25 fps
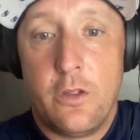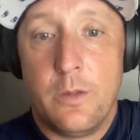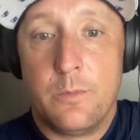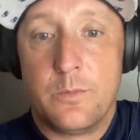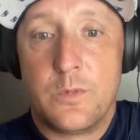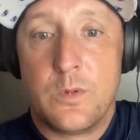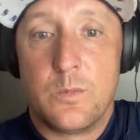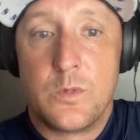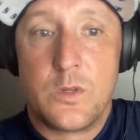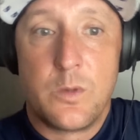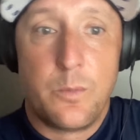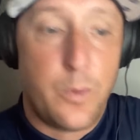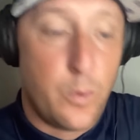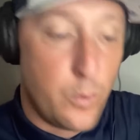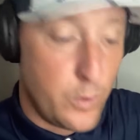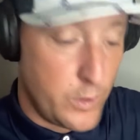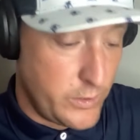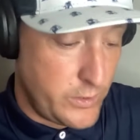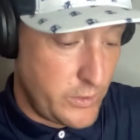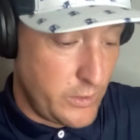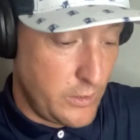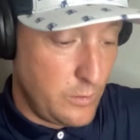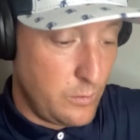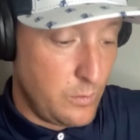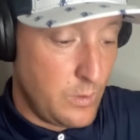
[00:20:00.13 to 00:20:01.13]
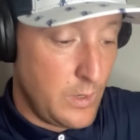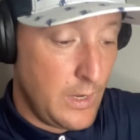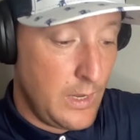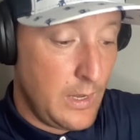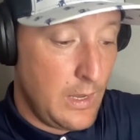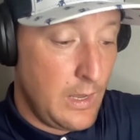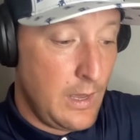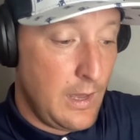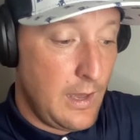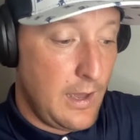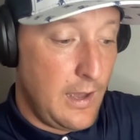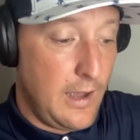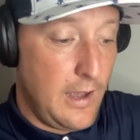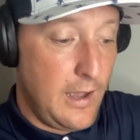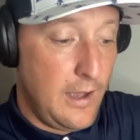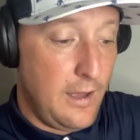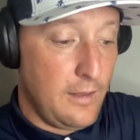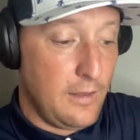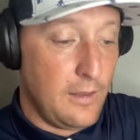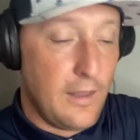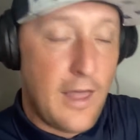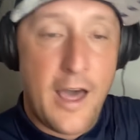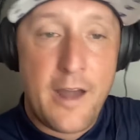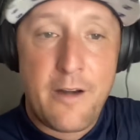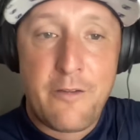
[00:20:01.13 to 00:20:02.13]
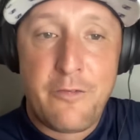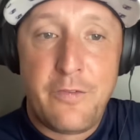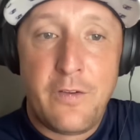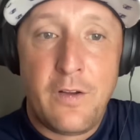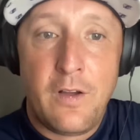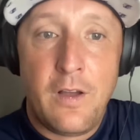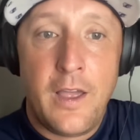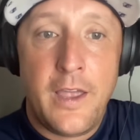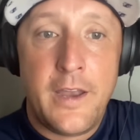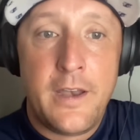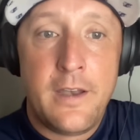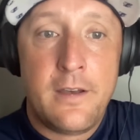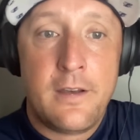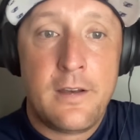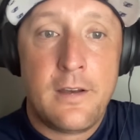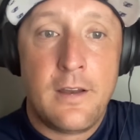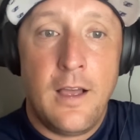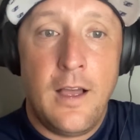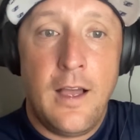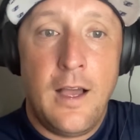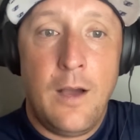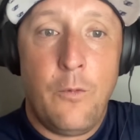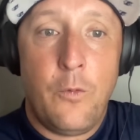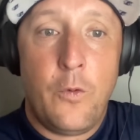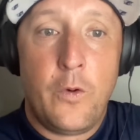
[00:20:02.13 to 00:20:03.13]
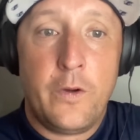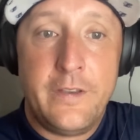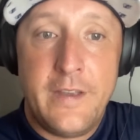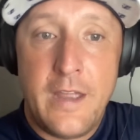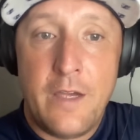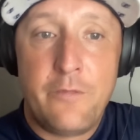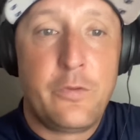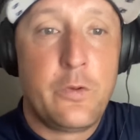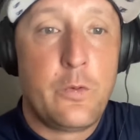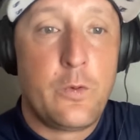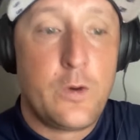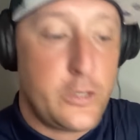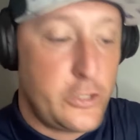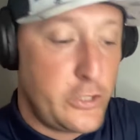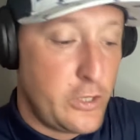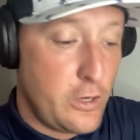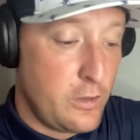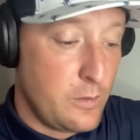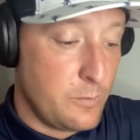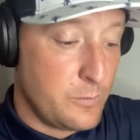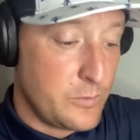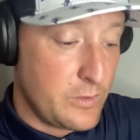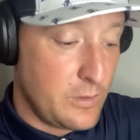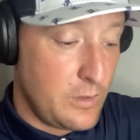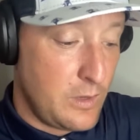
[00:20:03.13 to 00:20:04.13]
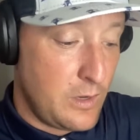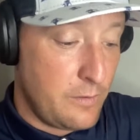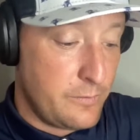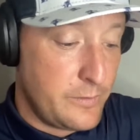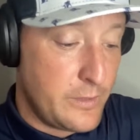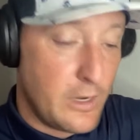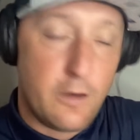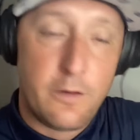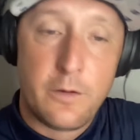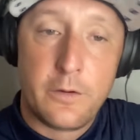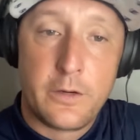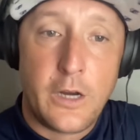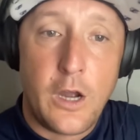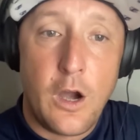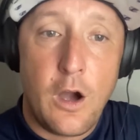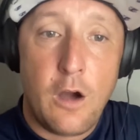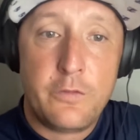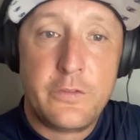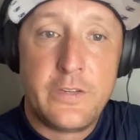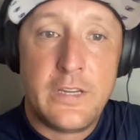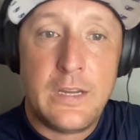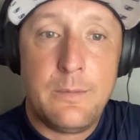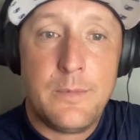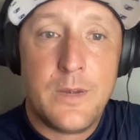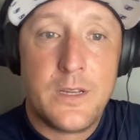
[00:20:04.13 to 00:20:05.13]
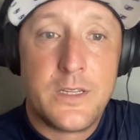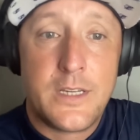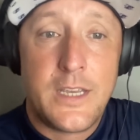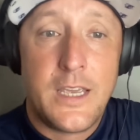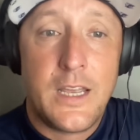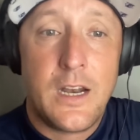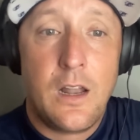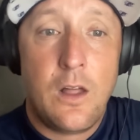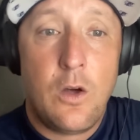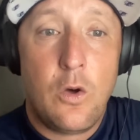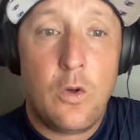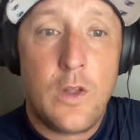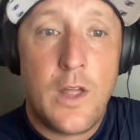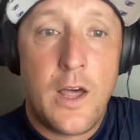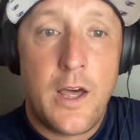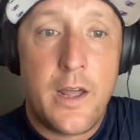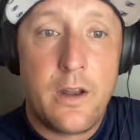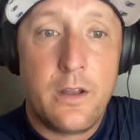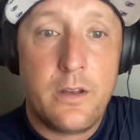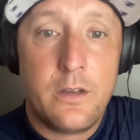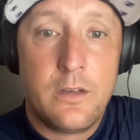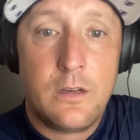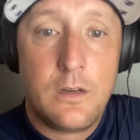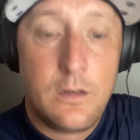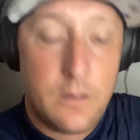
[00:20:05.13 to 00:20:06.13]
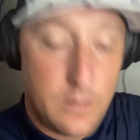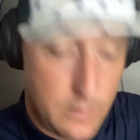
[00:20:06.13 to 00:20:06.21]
them some support too. A lot of fun. Definitely want to show them some love. Golf team doesn't get a whole lot of